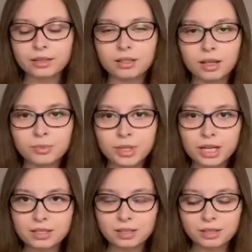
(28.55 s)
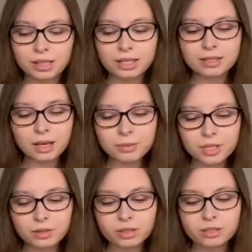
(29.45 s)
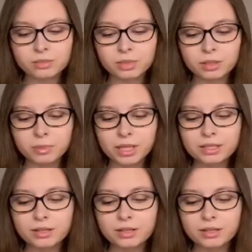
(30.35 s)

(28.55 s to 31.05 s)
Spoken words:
an uprising against absolutism took place